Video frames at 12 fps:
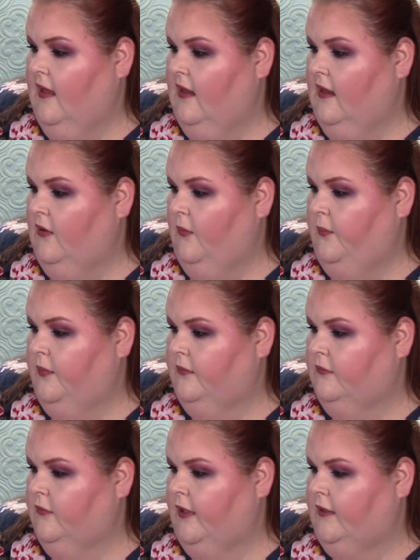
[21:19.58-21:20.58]
nope.
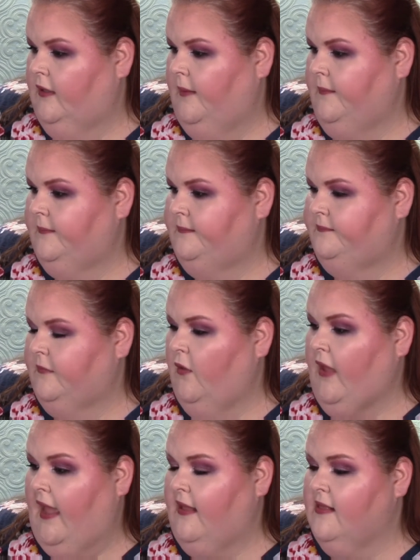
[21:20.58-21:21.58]
Yep.
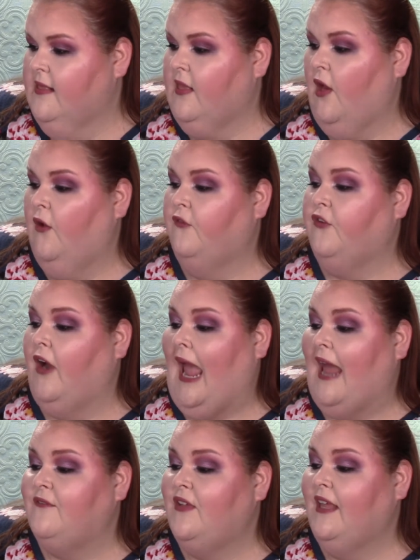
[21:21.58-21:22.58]
Okay, so for
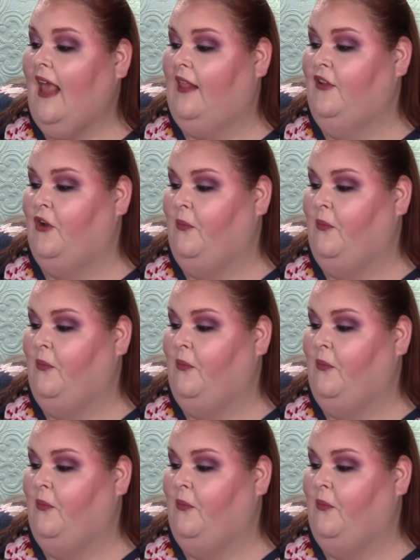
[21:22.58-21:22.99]
Advent Calendar